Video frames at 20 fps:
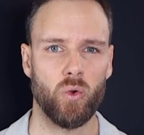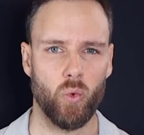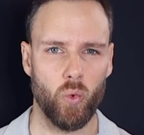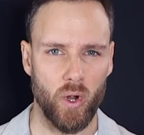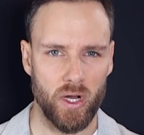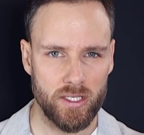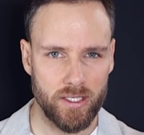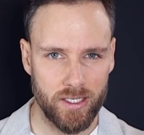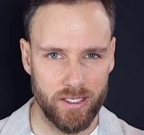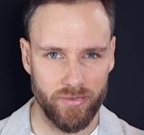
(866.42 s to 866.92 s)

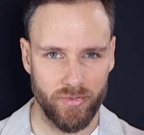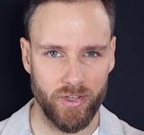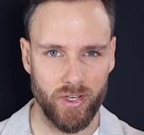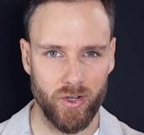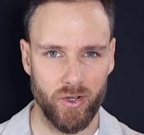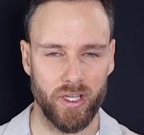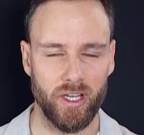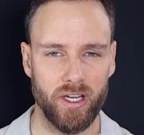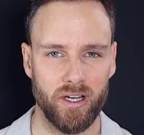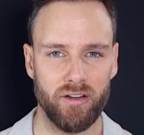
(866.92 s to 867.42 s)
Watch this
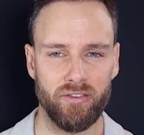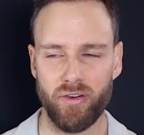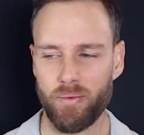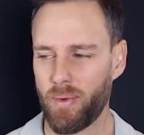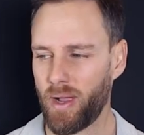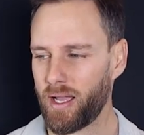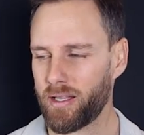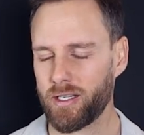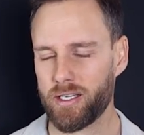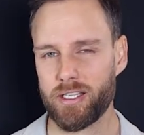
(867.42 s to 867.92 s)
video here from
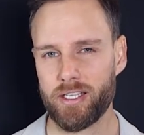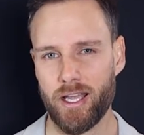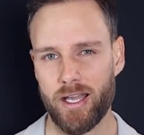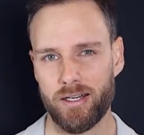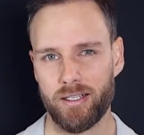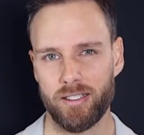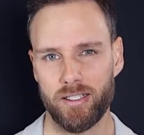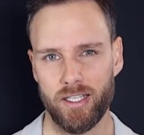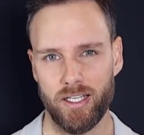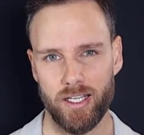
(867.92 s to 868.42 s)
my other
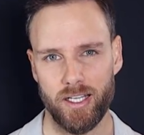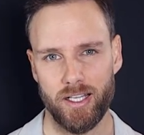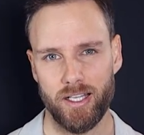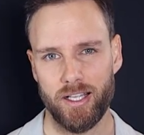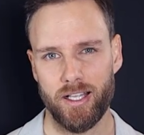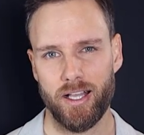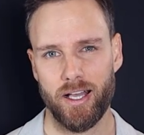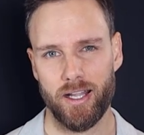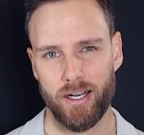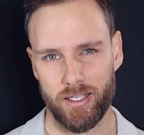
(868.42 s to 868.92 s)
channel
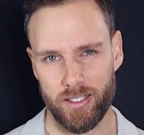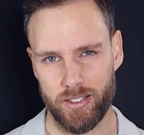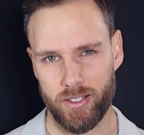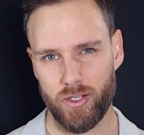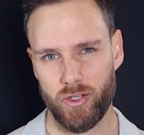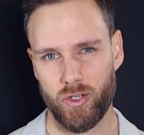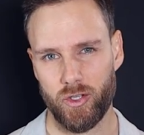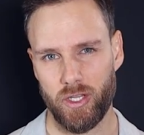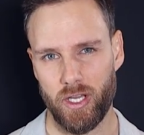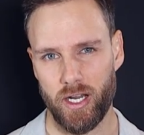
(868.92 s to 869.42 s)
and I'll
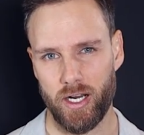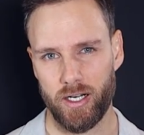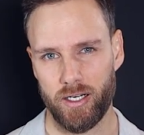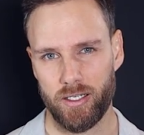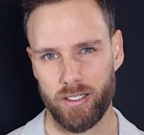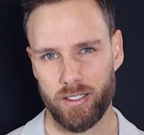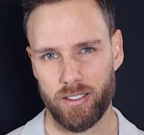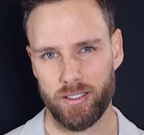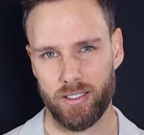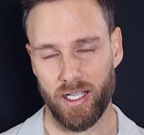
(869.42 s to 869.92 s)
see you
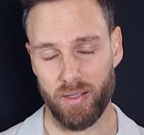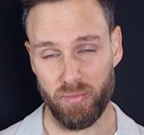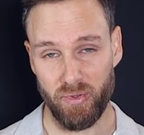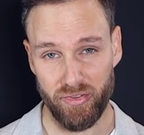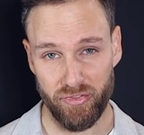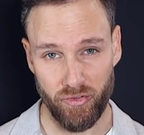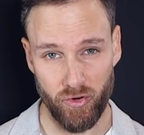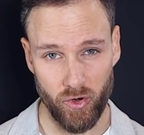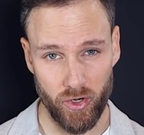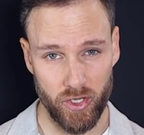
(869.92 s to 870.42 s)
there. And
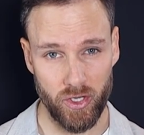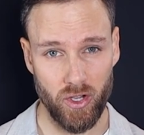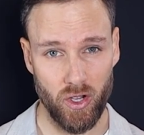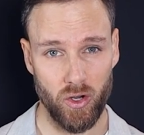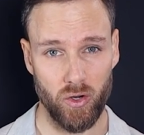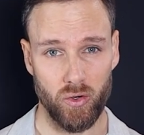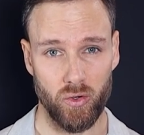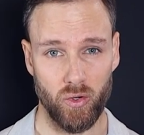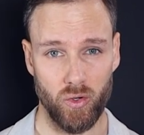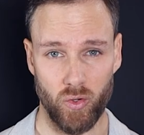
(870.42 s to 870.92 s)
before you
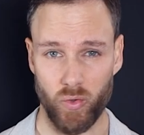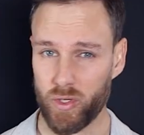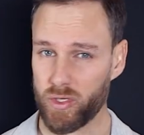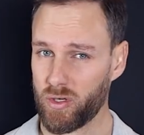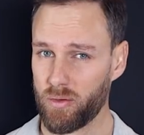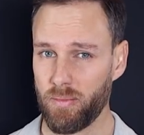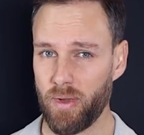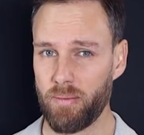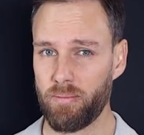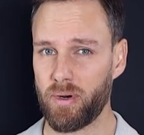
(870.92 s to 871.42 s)
go,
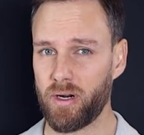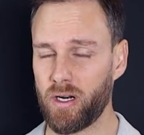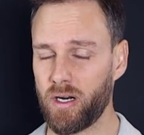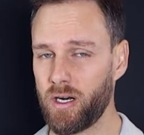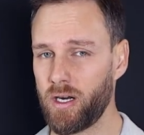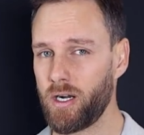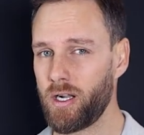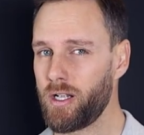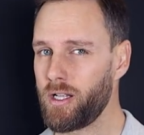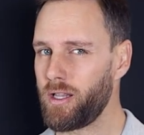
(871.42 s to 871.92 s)
always remember,
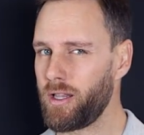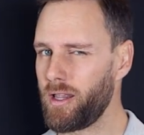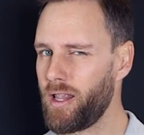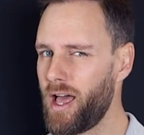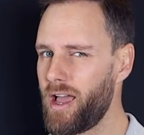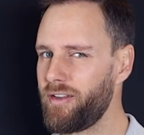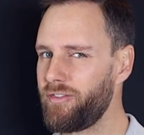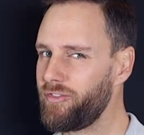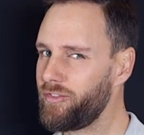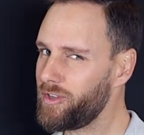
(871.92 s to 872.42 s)

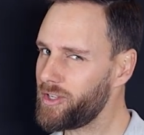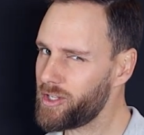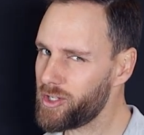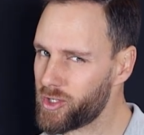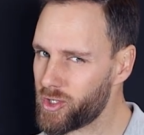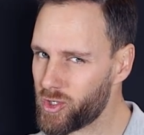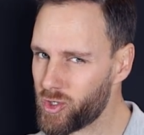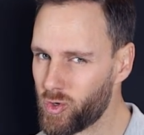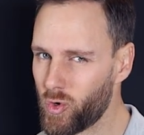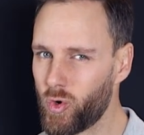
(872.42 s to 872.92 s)
life is
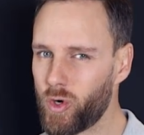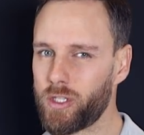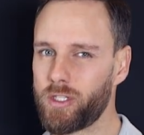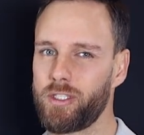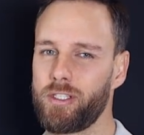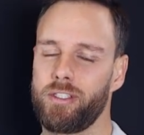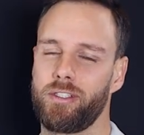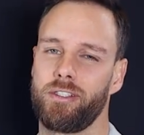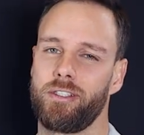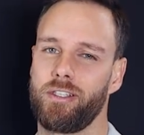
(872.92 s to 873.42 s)

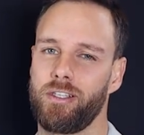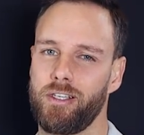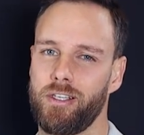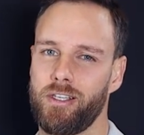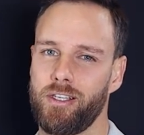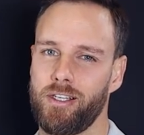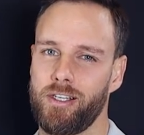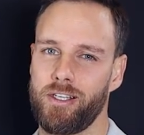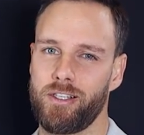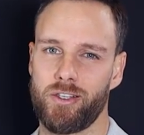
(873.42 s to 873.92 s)
short,
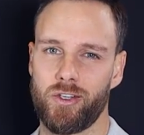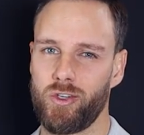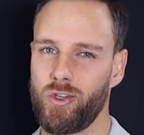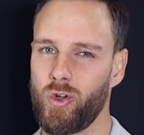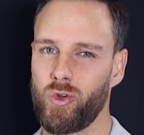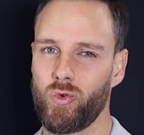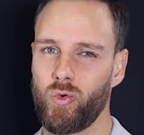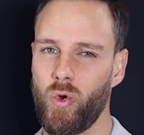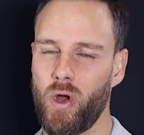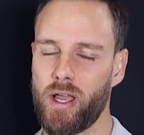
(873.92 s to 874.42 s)
so
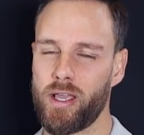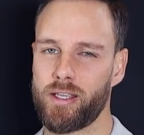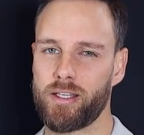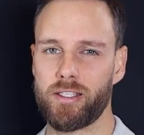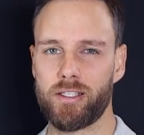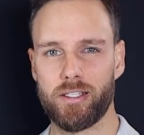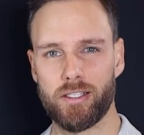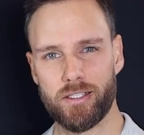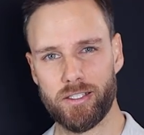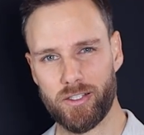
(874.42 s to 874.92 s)
don't
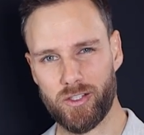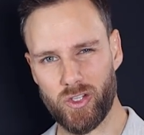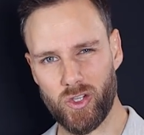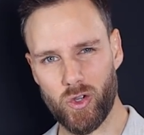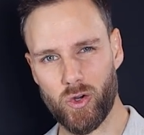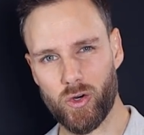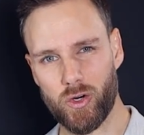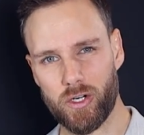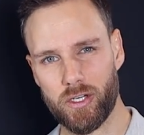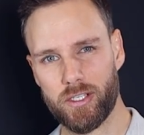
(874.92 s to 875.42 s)
waste
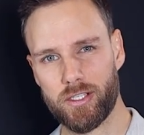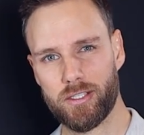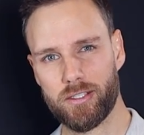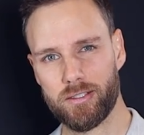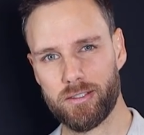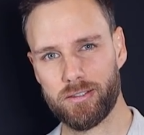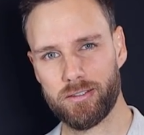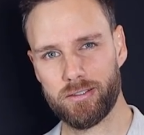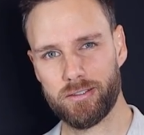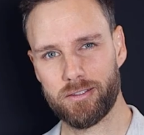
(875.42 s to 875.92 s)

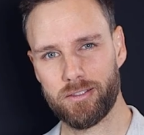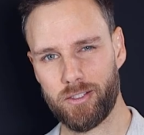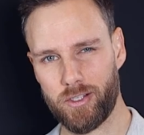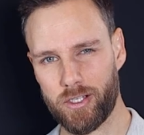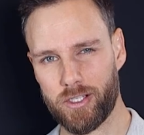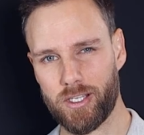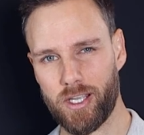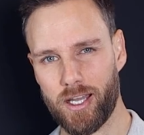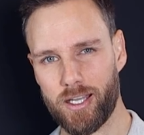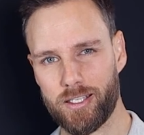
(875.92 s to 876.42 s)
yours.
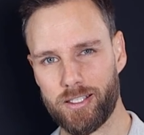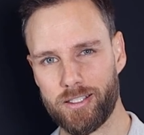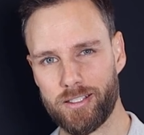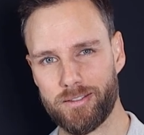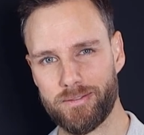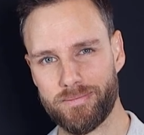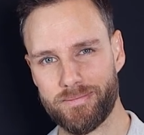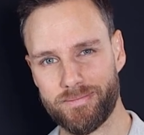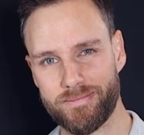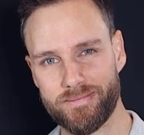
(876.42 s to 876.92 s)
Cheers, guys.